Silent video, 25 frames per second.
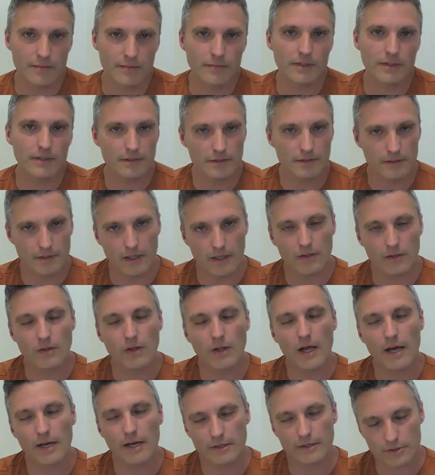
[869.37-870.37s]
but a
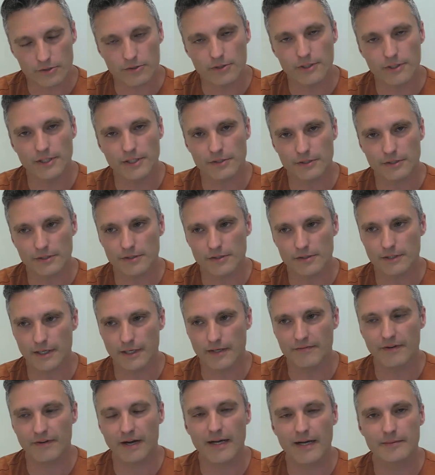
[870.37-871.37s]
lot of traditions, and
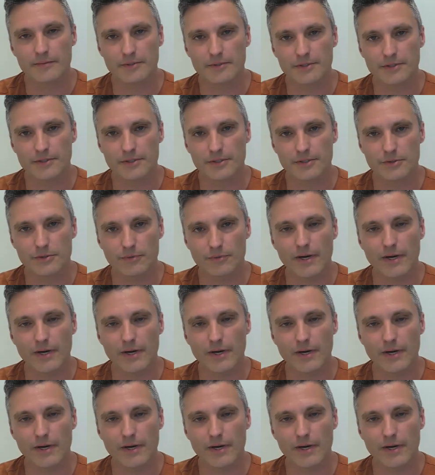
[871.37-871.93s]
I vibe with this,